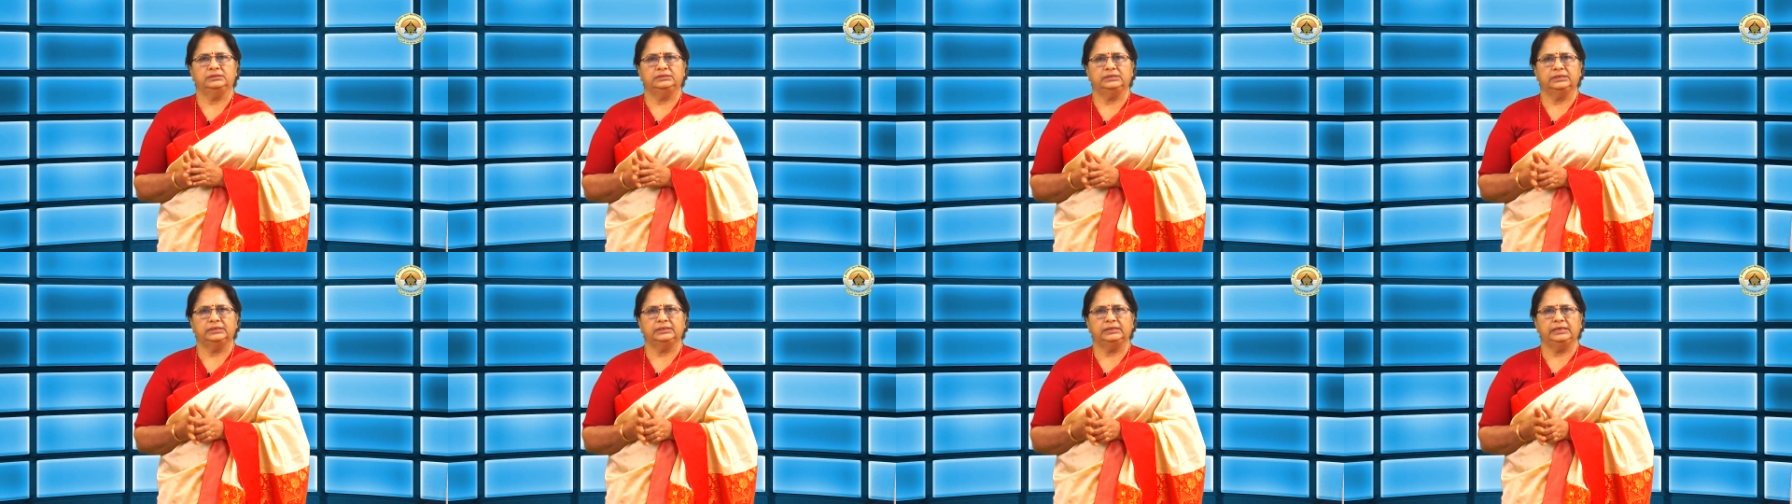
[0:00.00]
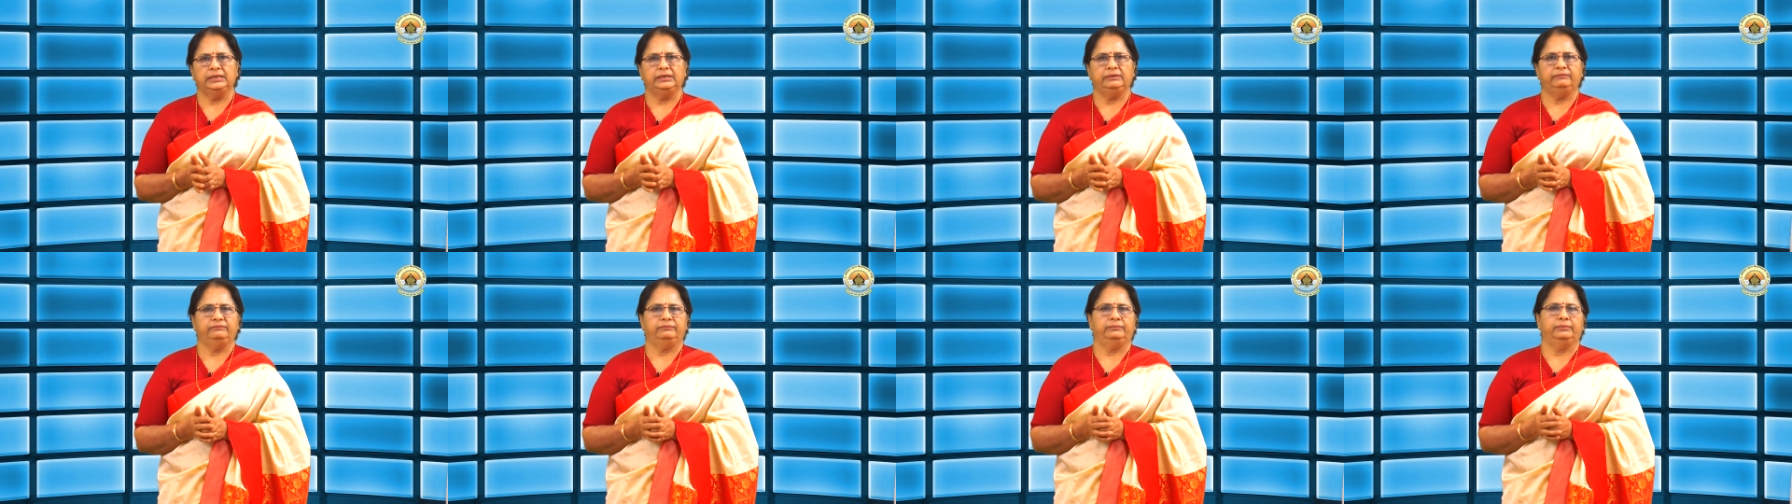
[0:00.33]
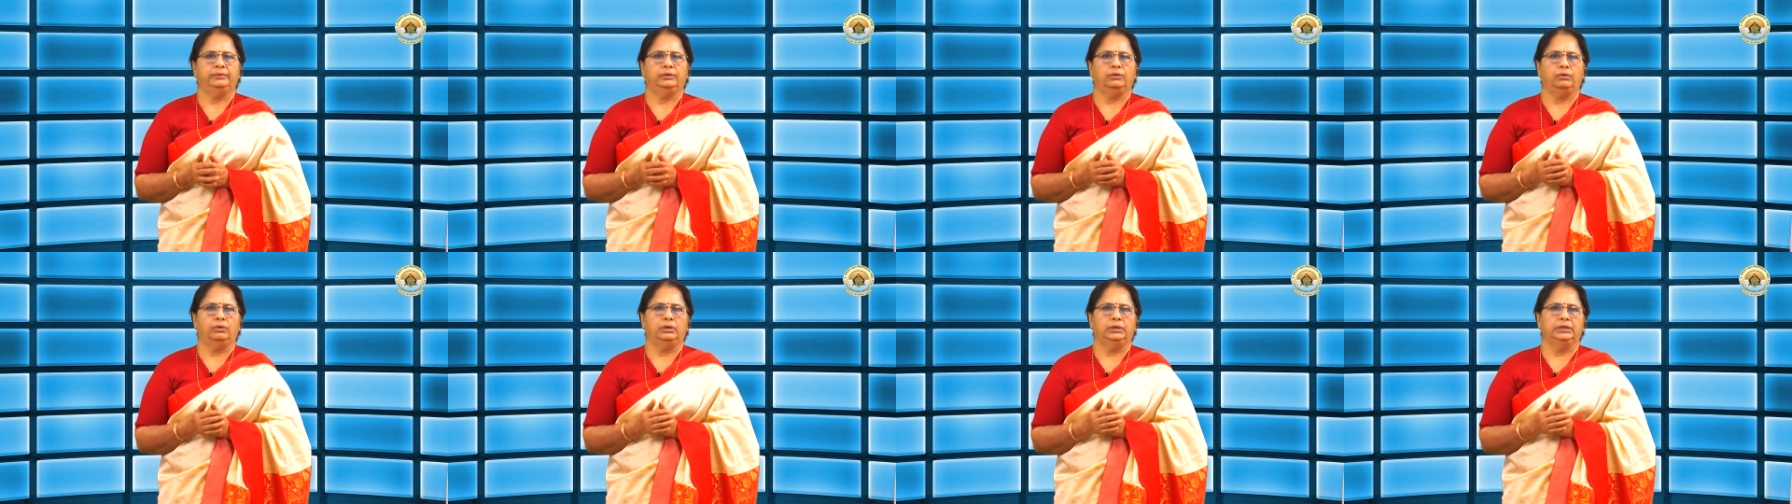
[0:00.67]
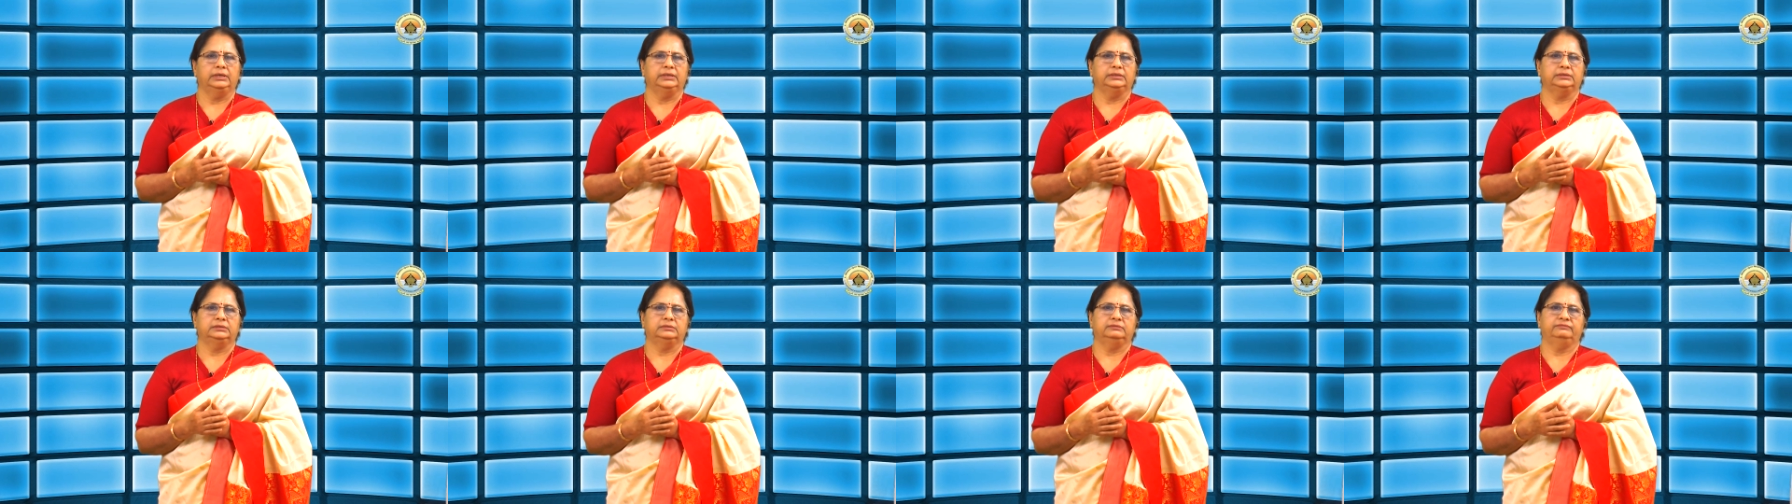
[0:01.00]
technique
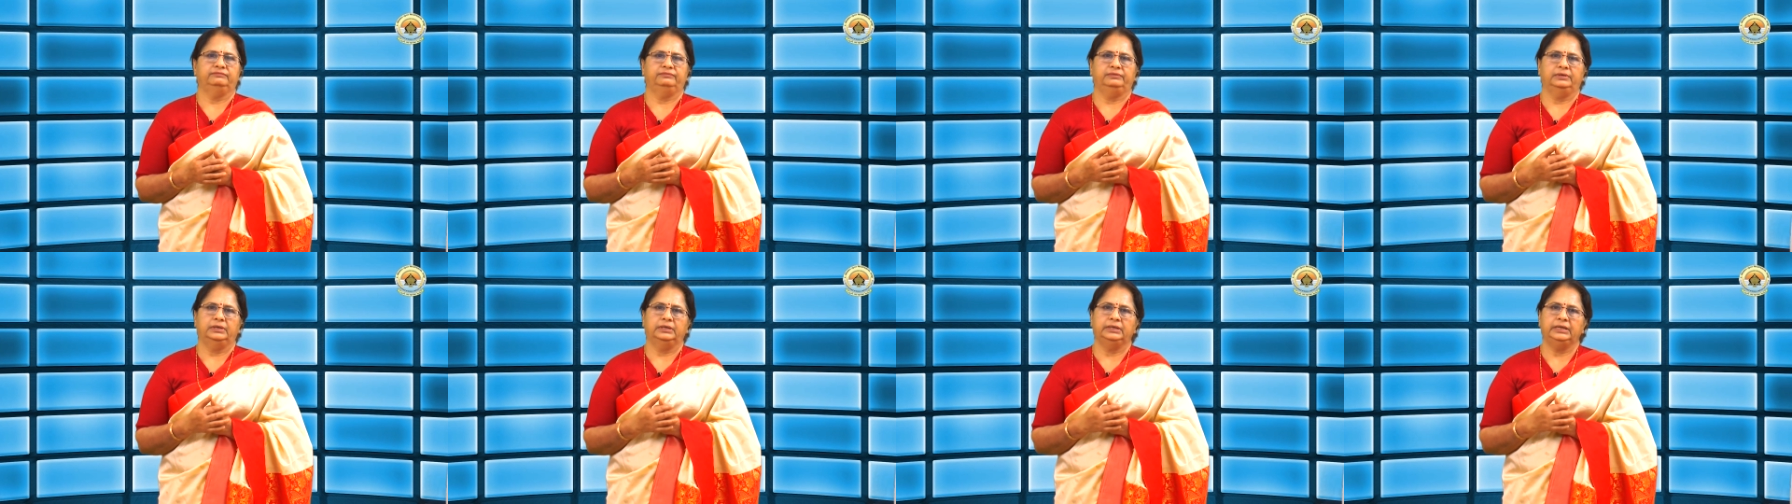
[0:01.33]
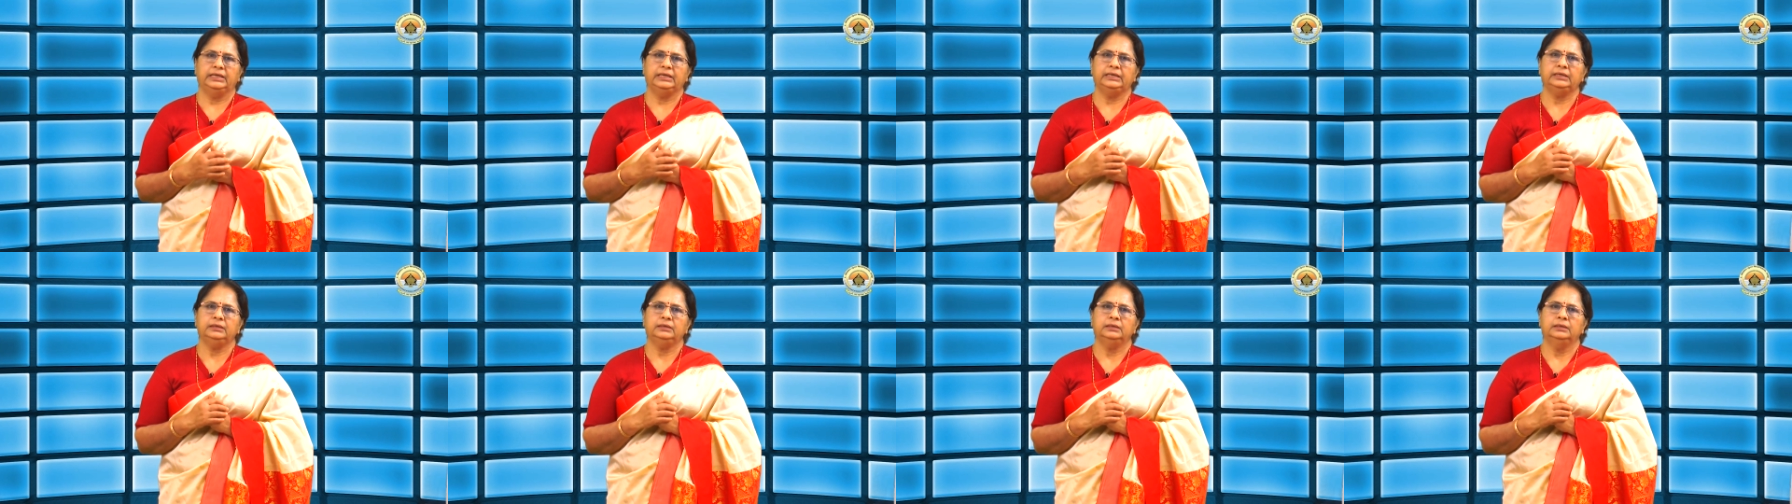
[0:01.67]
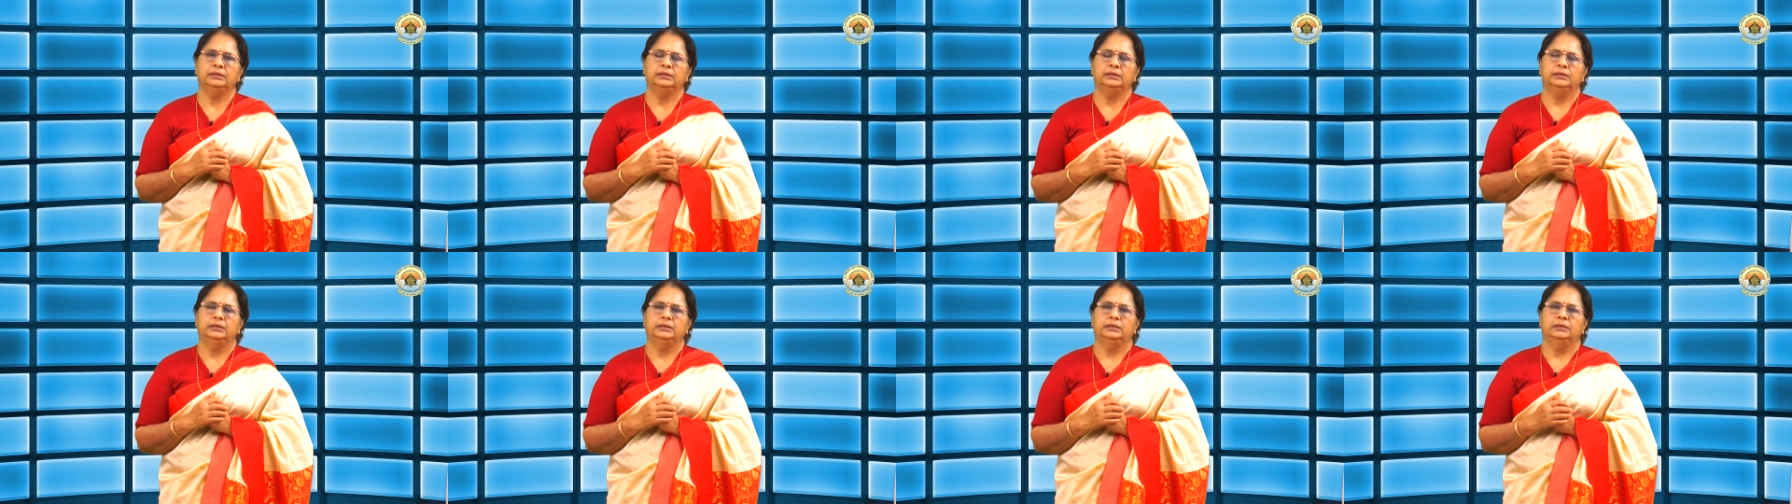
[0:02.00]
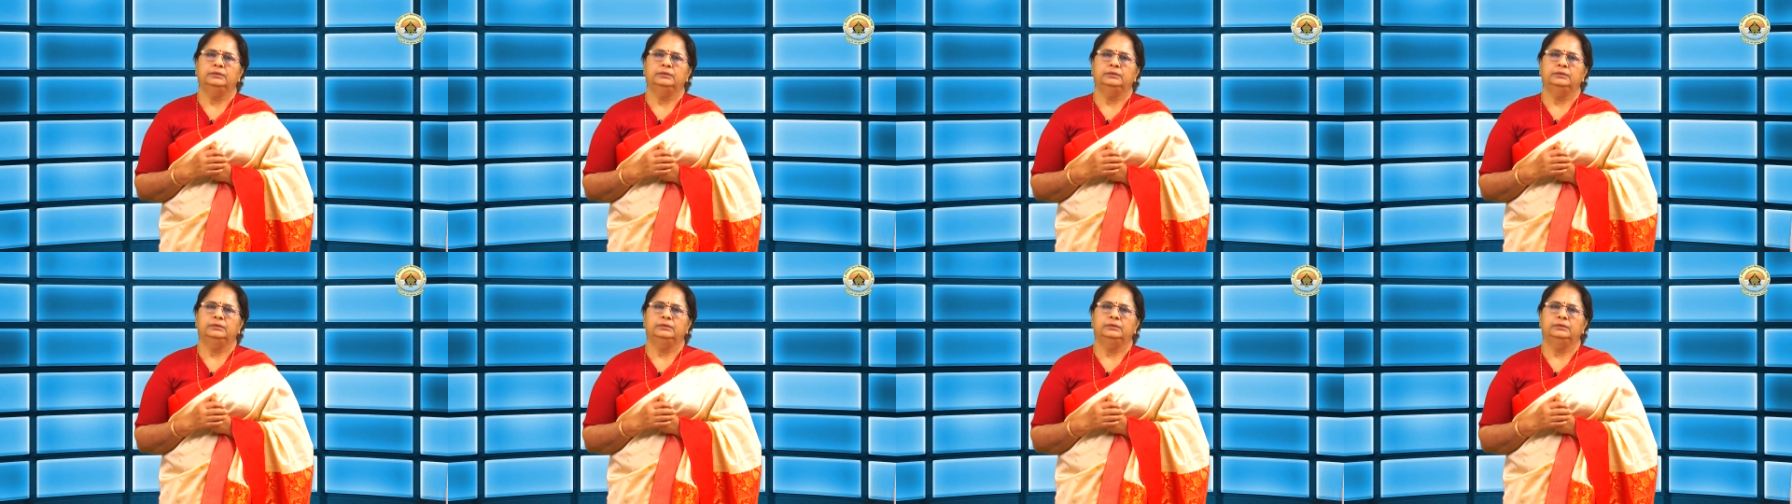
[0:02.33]
called it flooding,